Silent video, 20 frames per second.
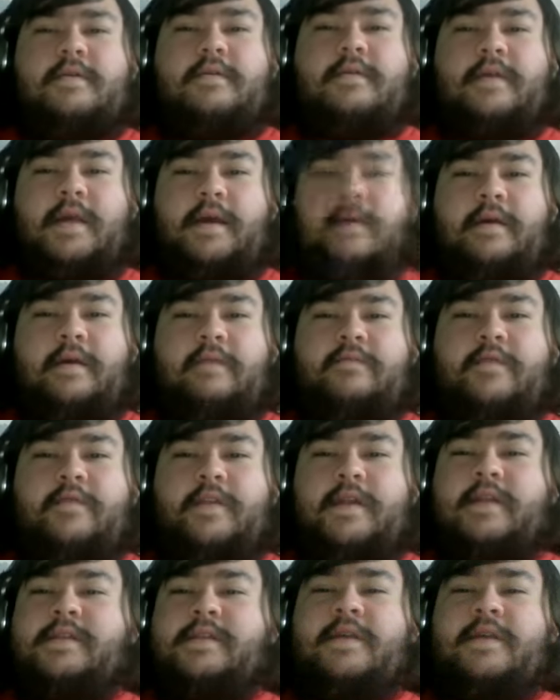Yeah, I have
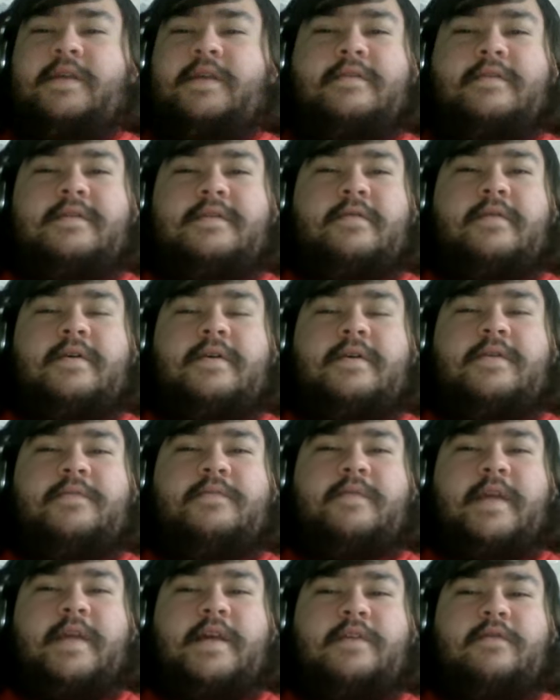nothing else either. So
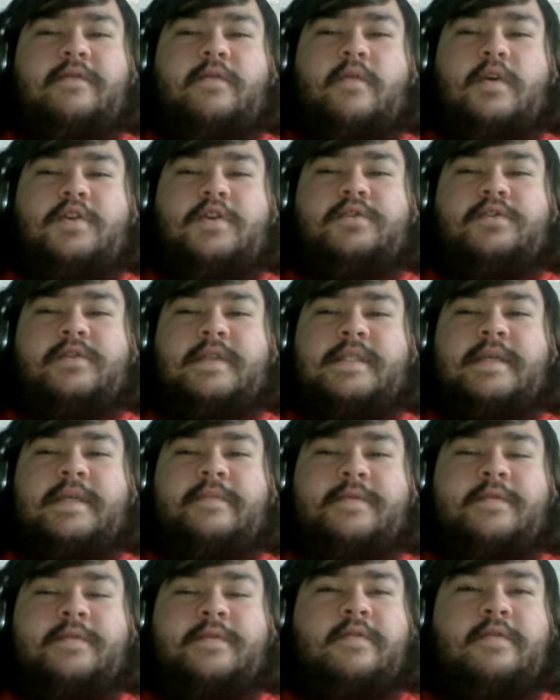thank you for watching this
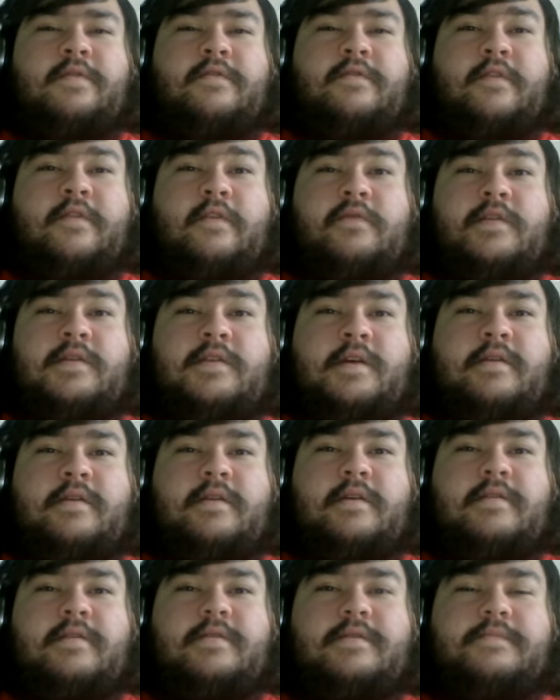episode of Off the
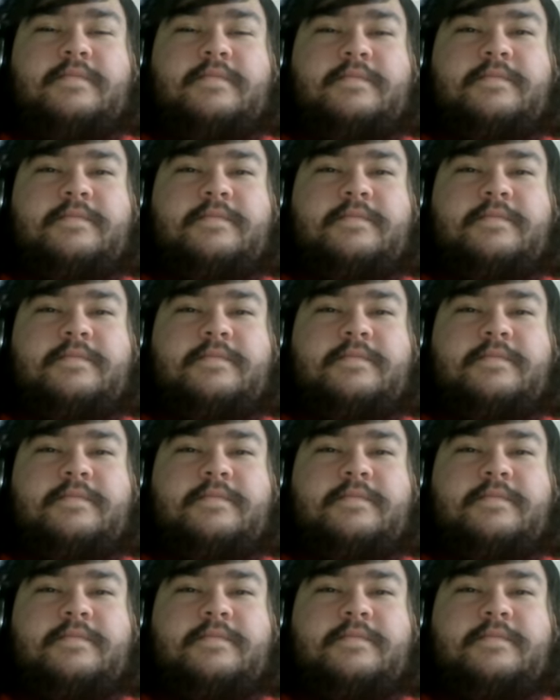Sidelines.